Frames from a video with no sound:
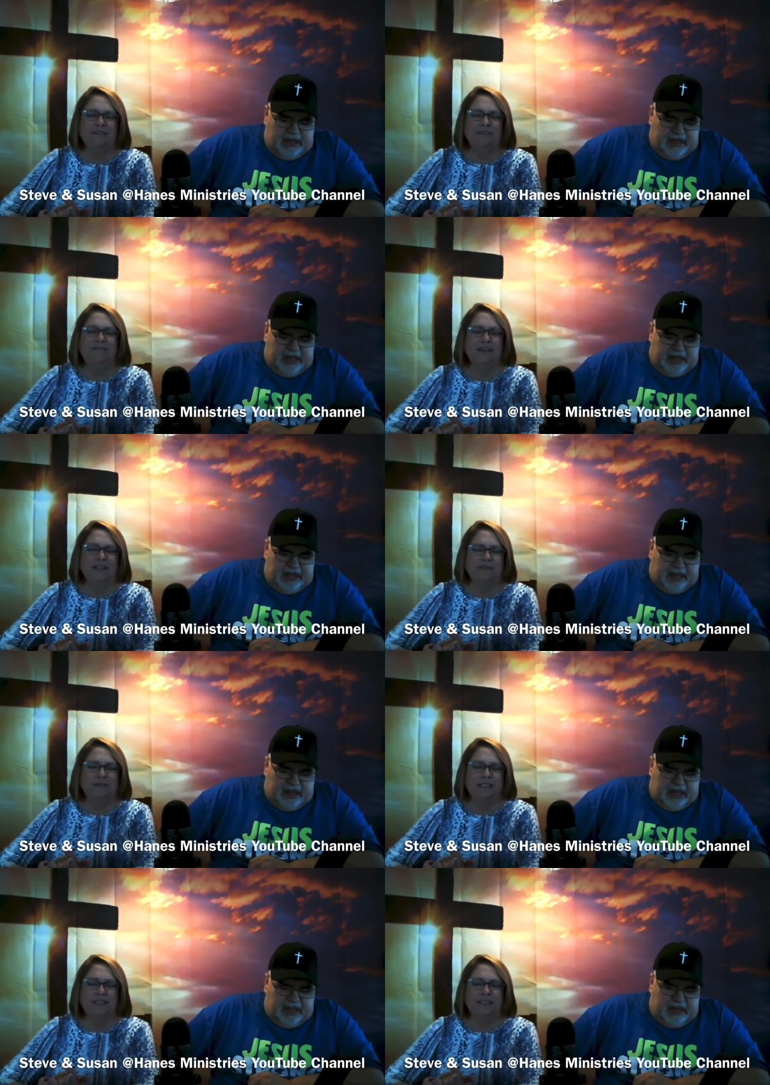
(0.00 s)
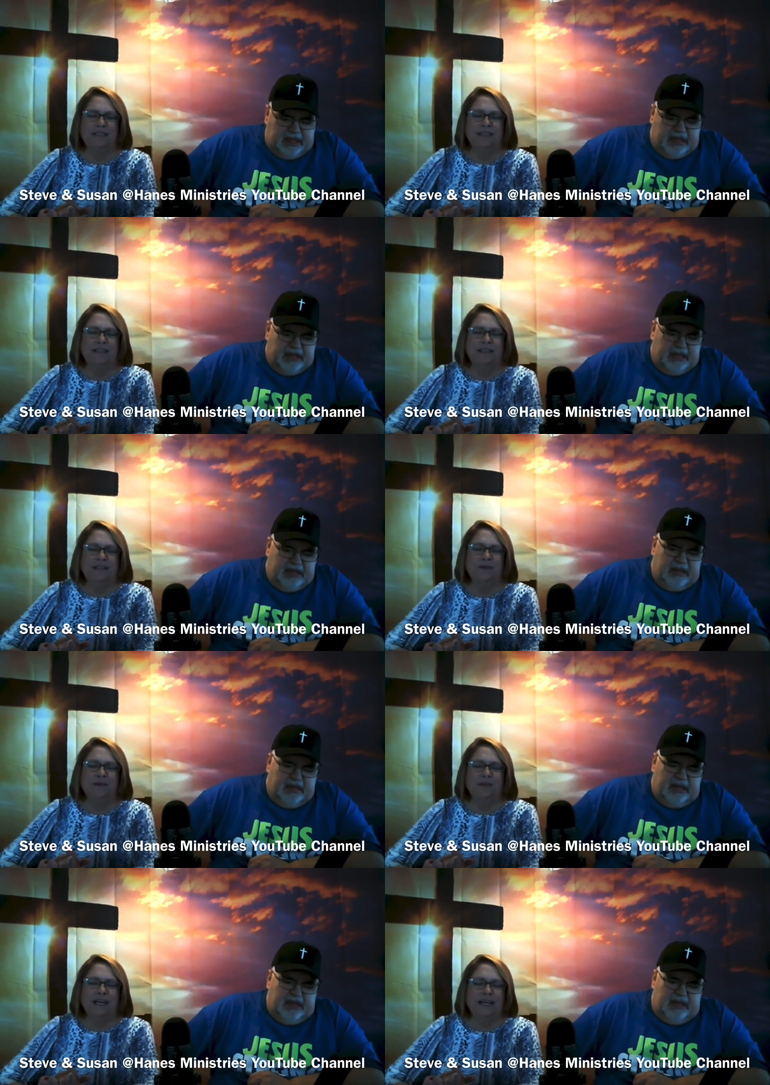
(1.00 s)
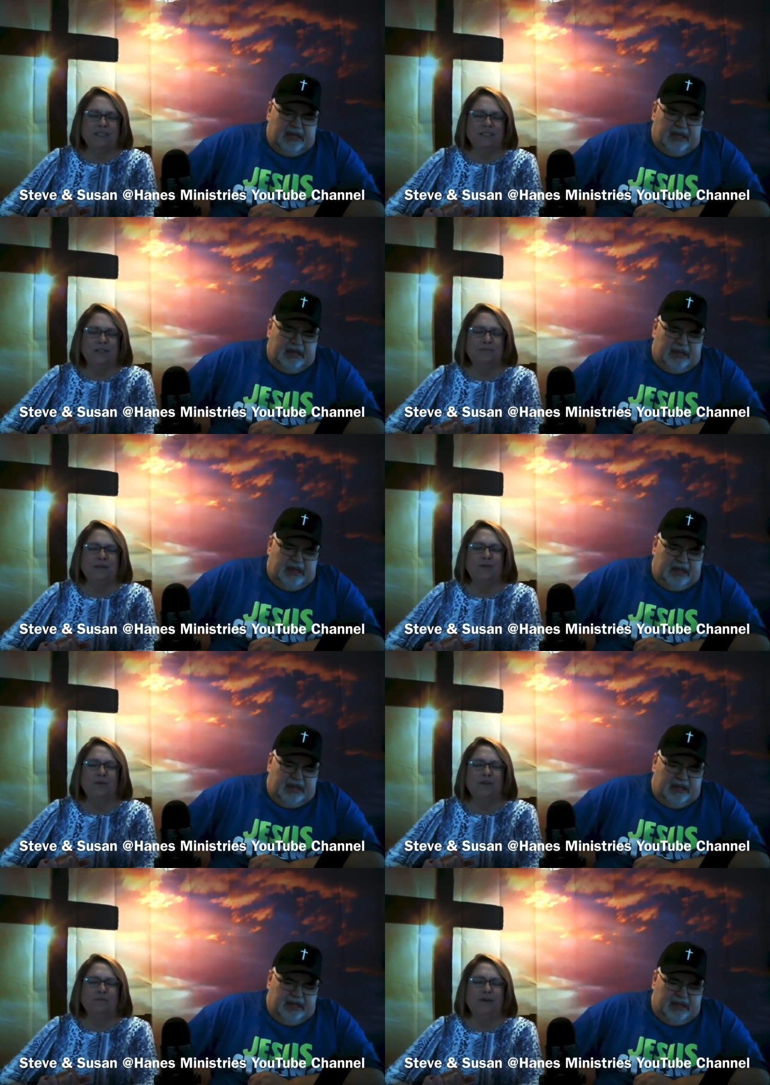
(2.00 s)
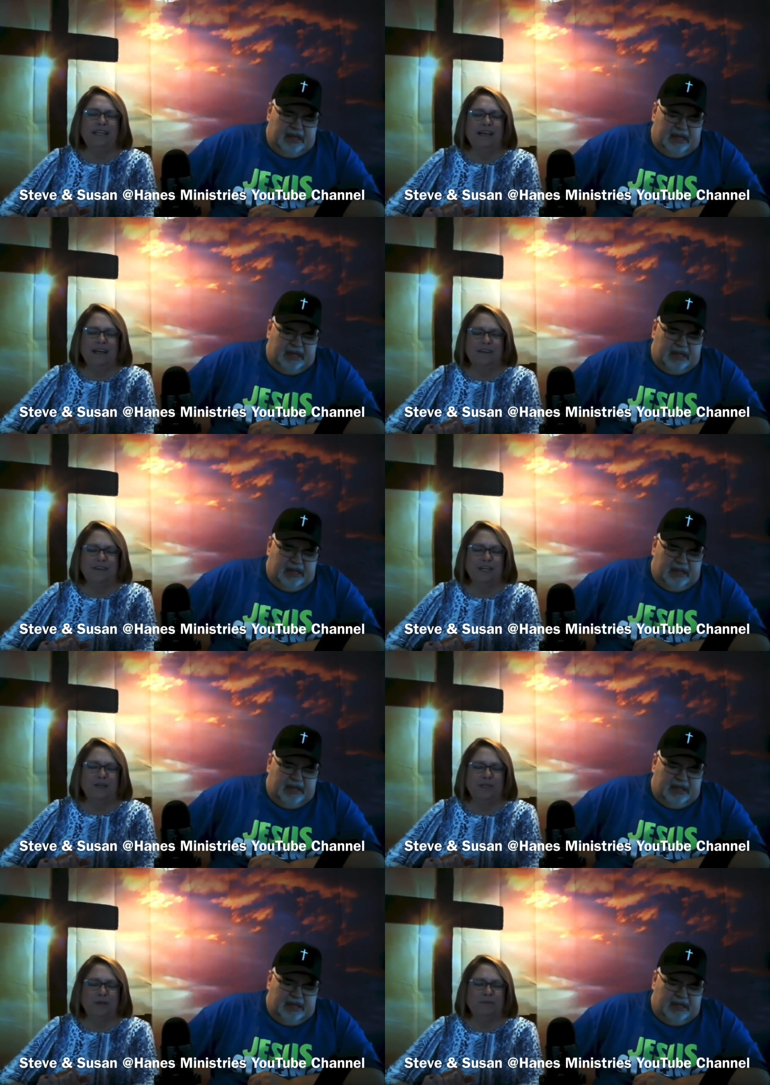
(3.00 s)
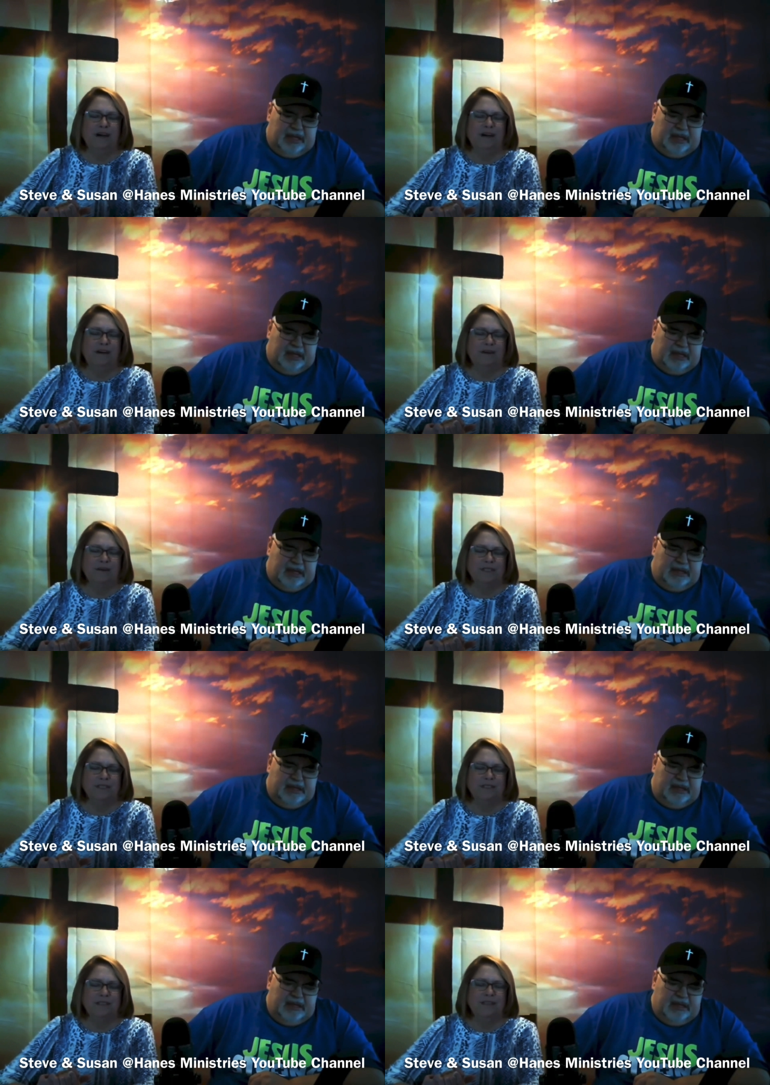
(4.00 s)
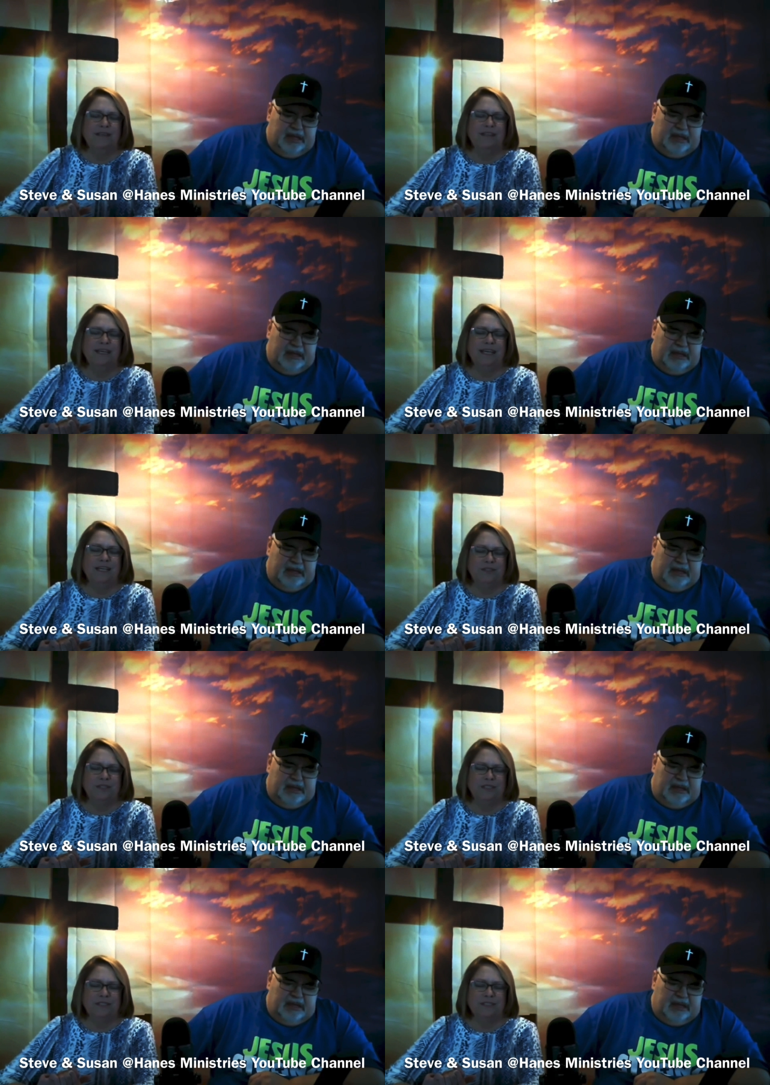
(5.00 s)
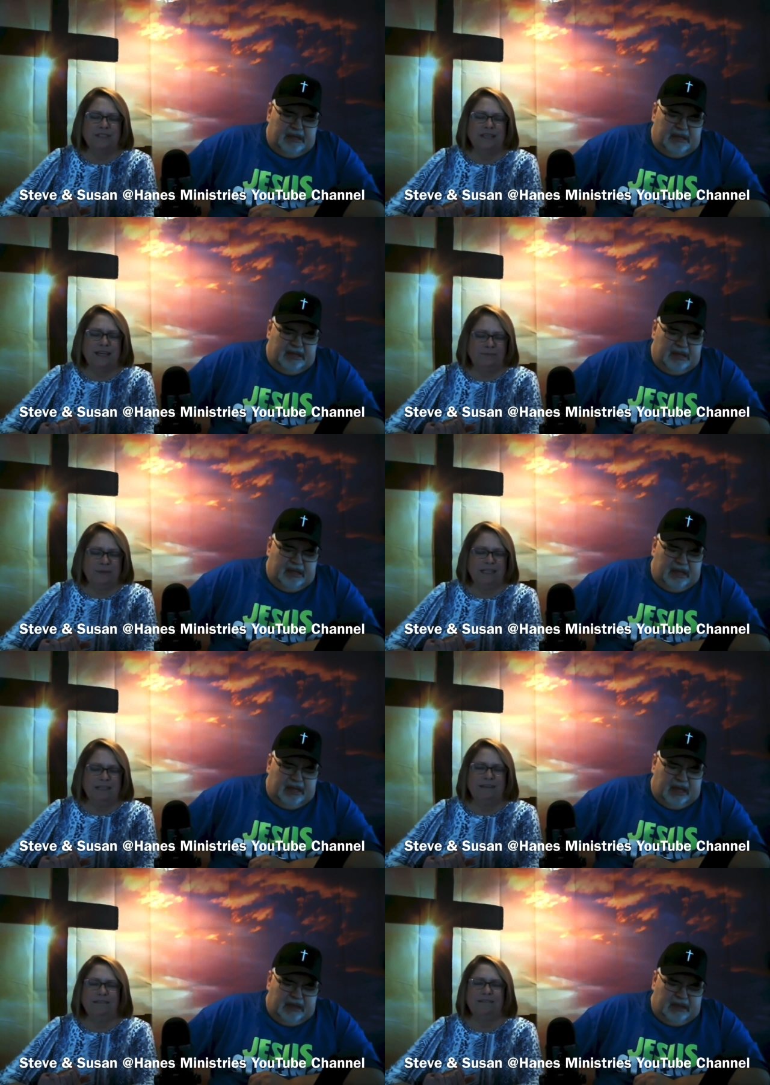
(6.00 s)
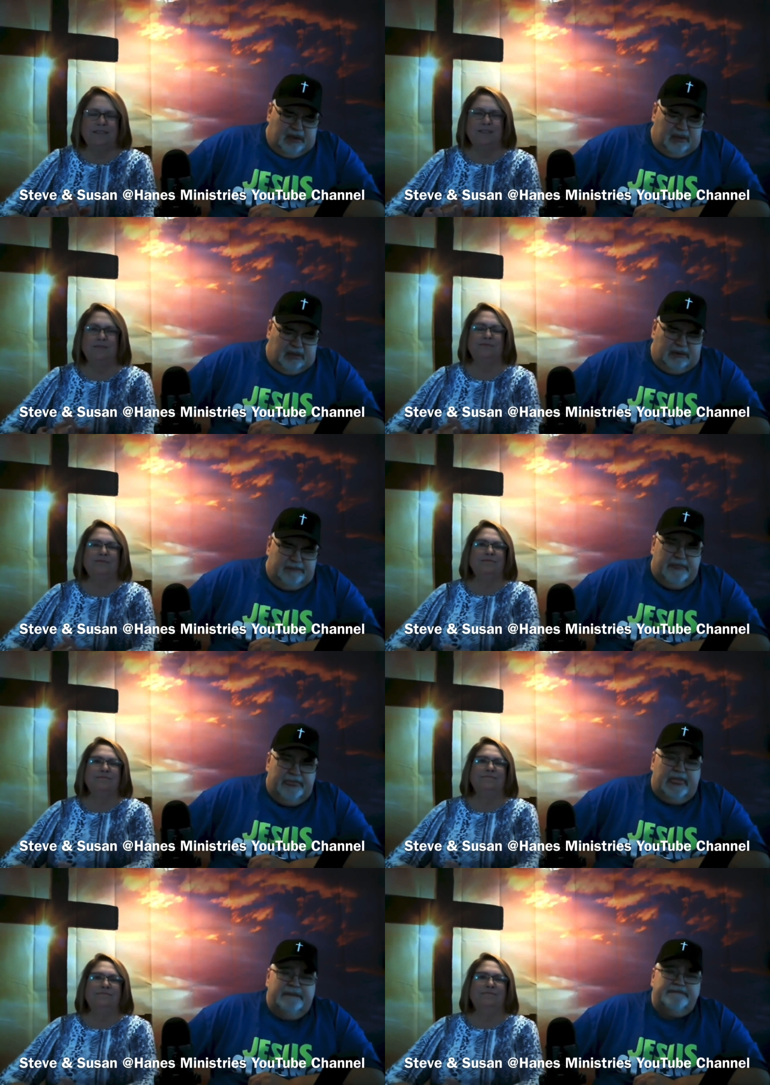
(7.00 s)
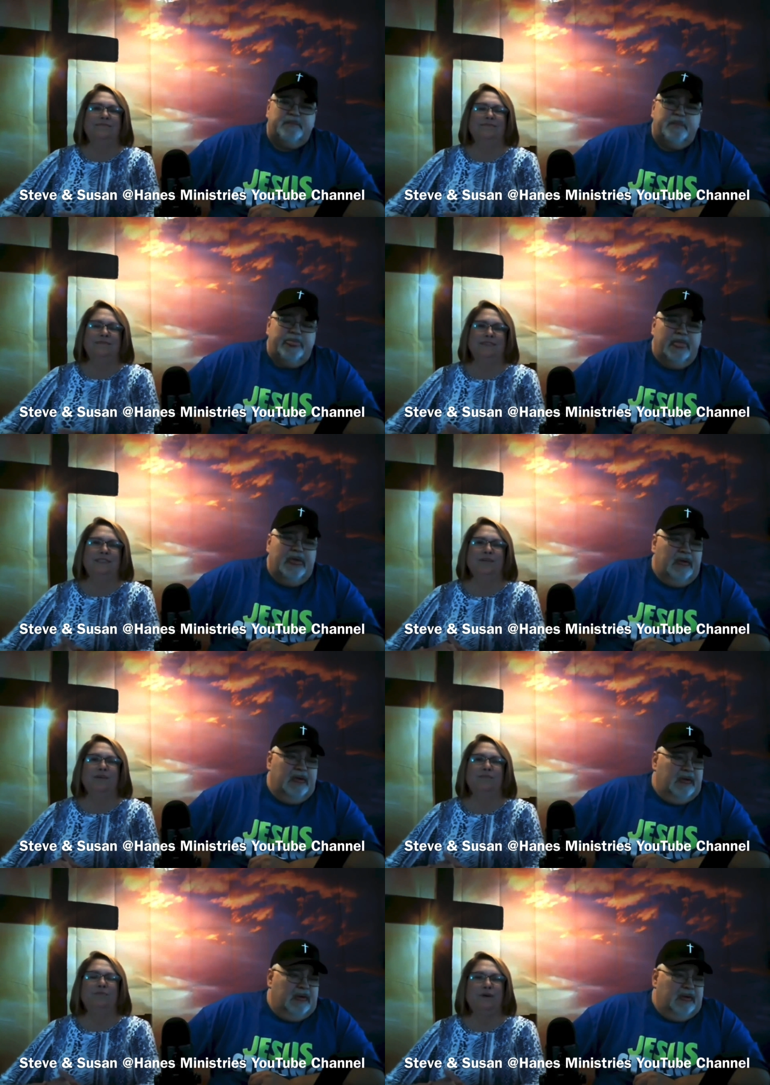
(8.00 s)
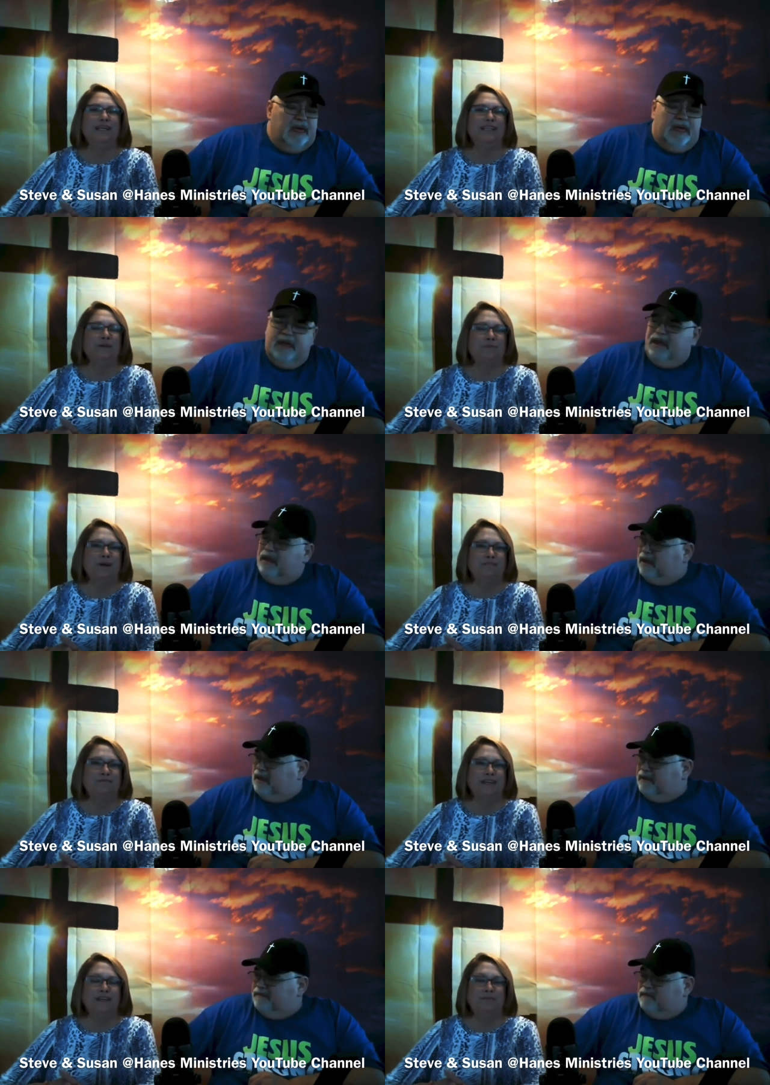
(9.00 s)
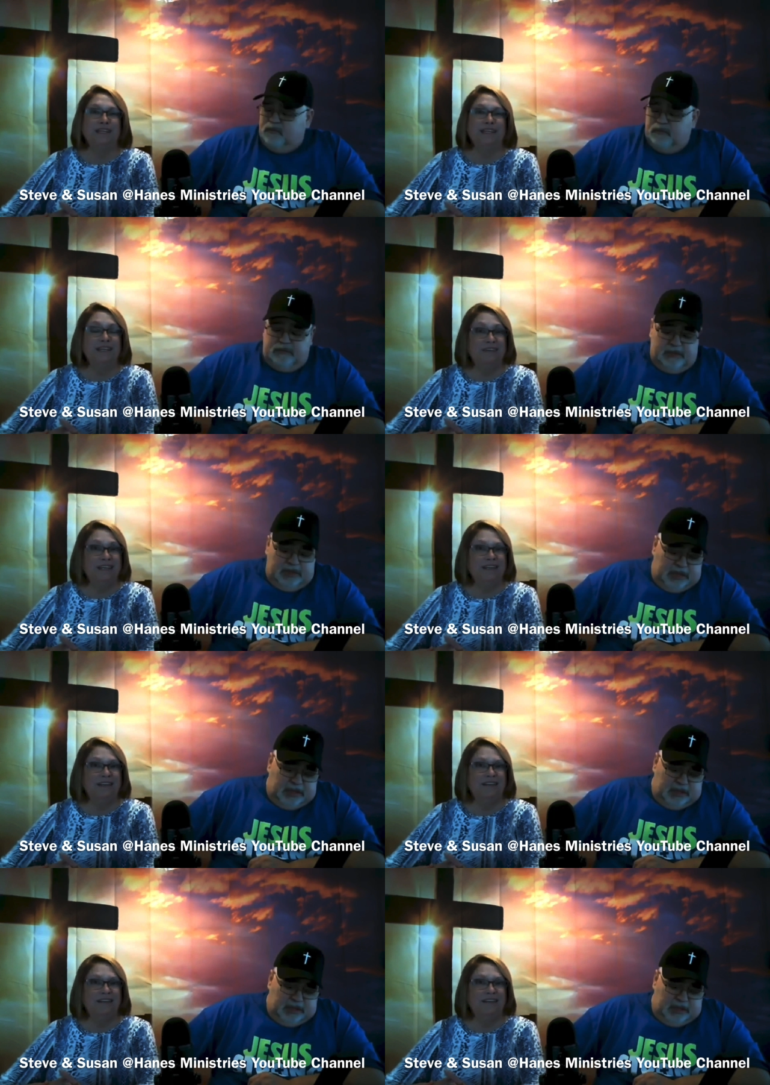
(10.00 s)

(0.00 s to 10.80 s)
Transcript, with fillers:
Speaker 1: of victory. Lord, I ask you to be Lord of my life and come into my heart. Thank you, Jesus. Amen. Thank you, Lord. So if you prayed that prayer in faith believing,